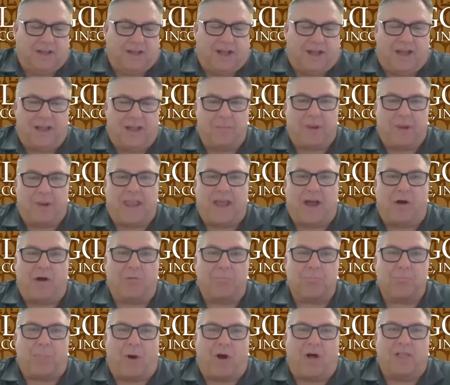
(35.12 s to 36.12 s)
I am a Cal
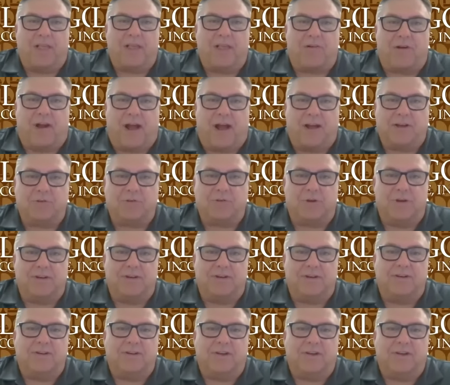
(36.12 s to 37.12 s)
Poly graduate
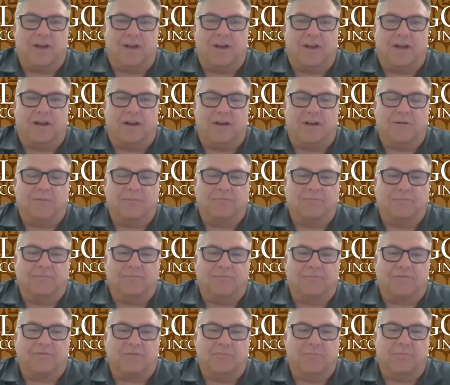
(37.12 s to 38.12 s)
from
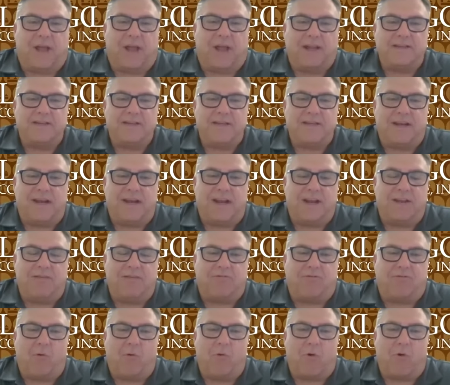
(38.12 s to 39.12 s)

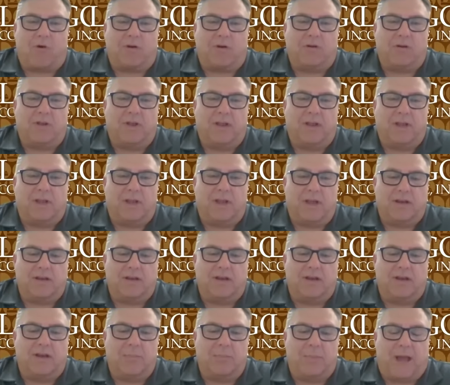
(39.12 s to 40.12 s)
1984,
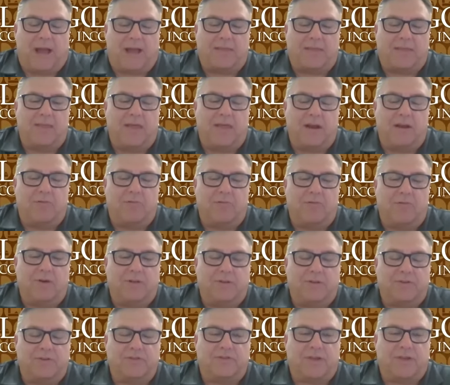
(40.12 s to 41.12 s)
and back then it
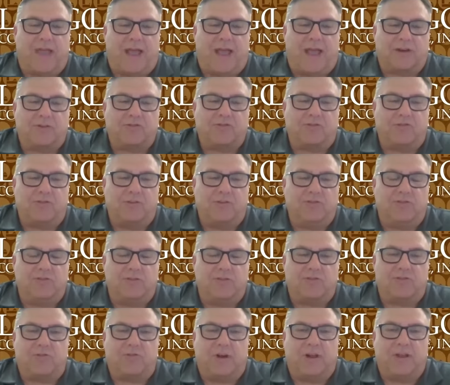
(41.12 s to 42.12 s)
was actually
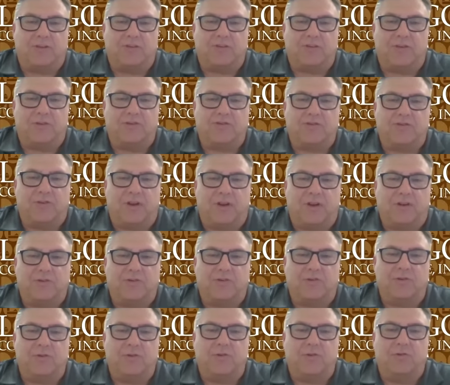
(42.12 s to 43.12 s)
just transitioning
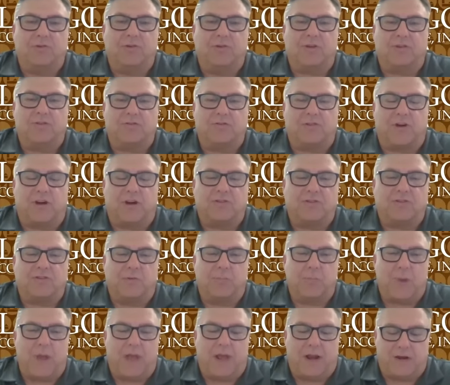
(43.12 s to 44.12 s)
to
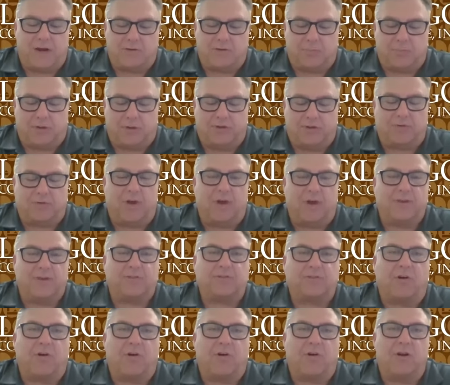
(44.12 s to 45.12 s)
construction management. So I
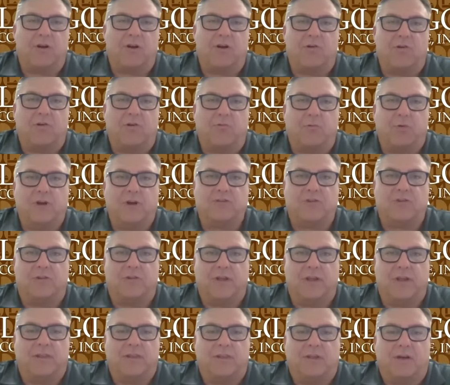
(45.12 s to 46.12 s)
started
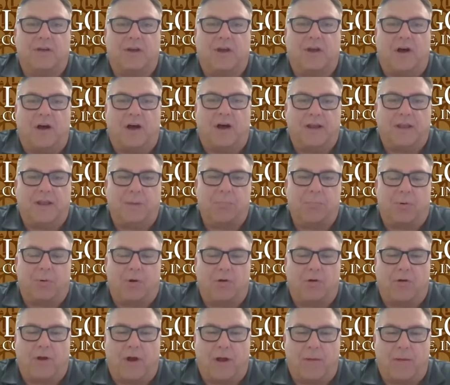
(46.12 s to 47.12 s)
originally in the Connie
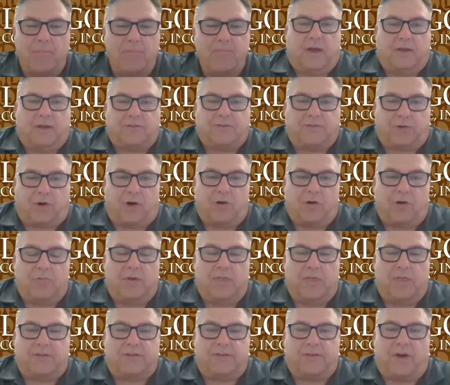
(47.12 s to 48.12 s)
program. I started
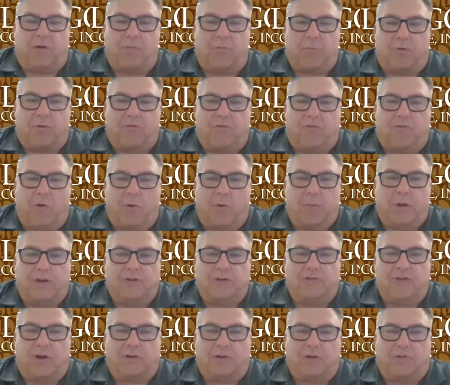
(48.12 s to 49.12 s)
with a self-performing
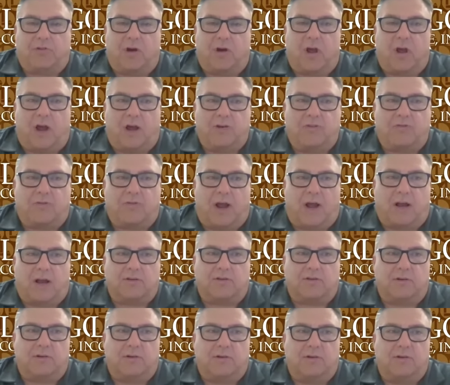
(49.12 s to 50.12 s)
general
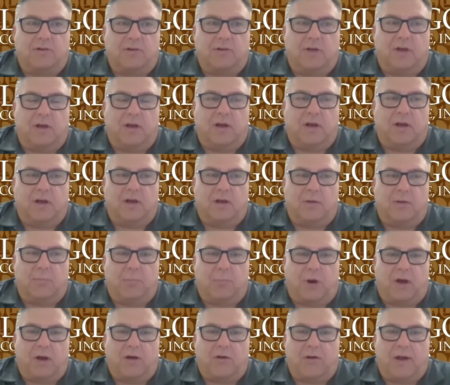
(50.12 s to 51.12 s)
contractor
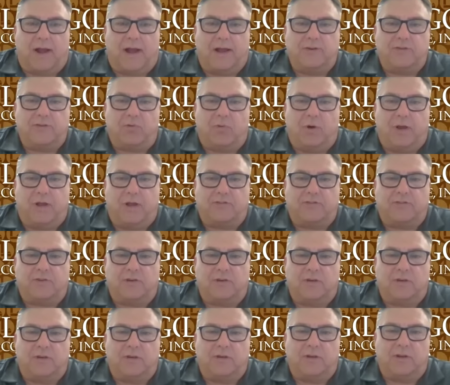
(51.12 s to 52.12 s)
upon
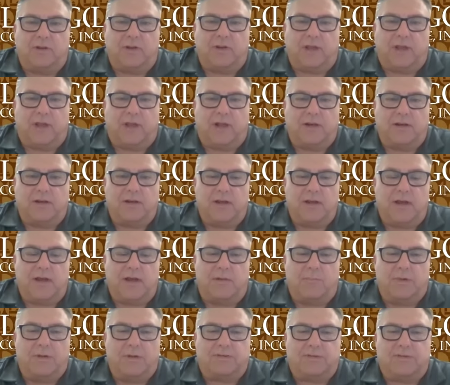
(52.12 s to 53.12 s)
graduation, and
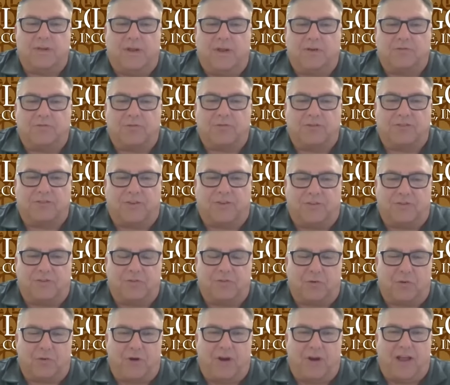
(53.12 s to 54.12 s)
it's an interesting
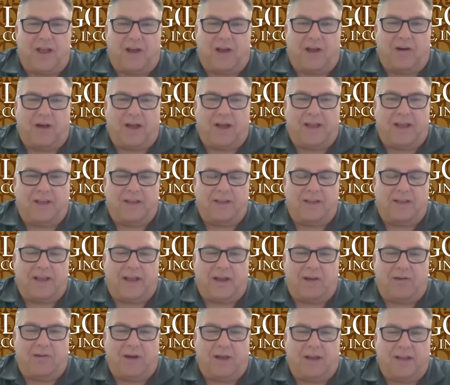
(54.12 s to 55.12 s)
story how I
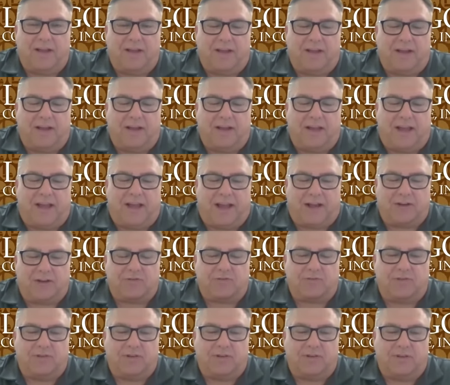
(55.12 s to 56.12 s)

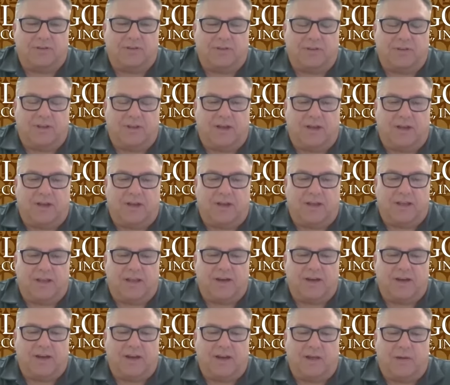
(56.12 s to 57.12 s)
actually
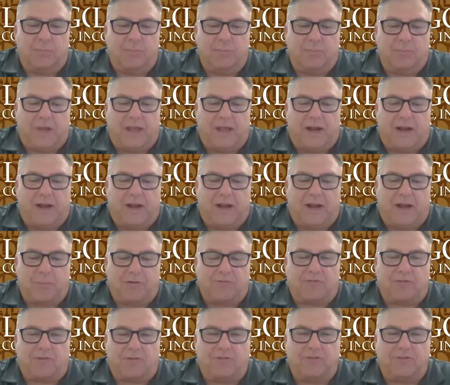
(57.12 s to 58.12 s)
ended up getting my
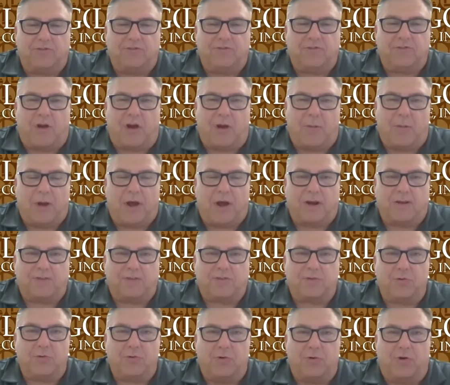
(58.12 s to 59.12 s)
first job out of
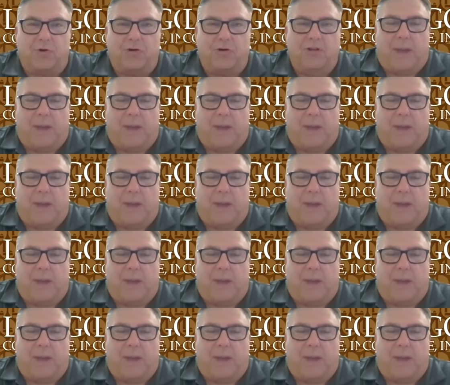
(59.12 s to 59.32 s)
school.